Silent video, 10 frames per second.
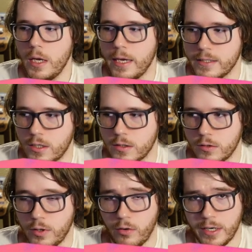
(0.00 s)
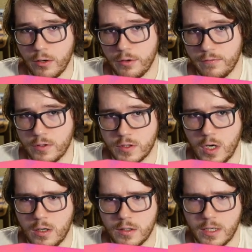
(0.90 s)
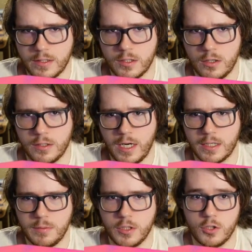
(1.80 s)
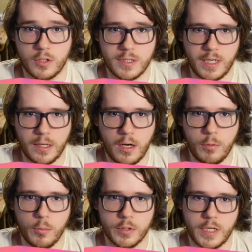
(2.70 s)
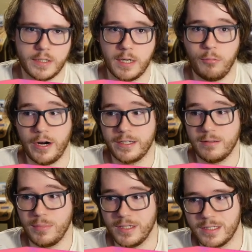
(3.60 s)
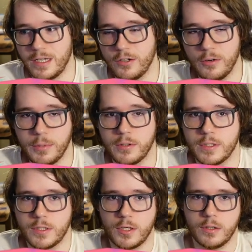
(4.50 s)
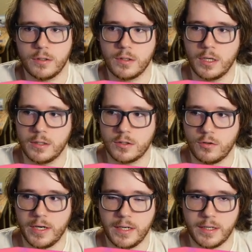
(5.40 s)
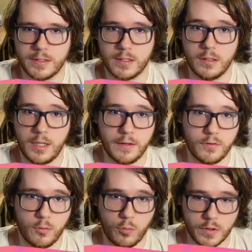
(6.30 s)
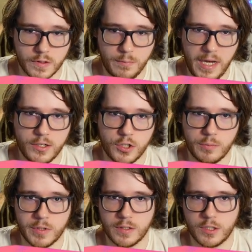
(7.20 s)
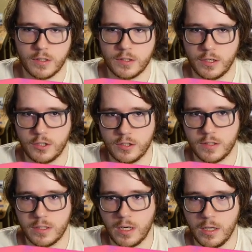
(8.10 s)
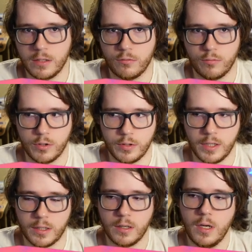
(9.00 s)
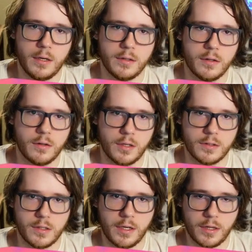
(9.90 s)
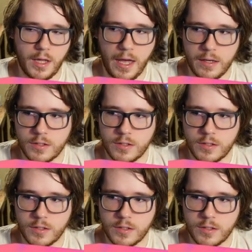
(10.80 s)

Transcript: It's also a great going first card against certain decks because you can set it up almost as a branded beast on your opponent's turn, and it's great against a lot of your worst matchups, and such as stun, runic, and things like that.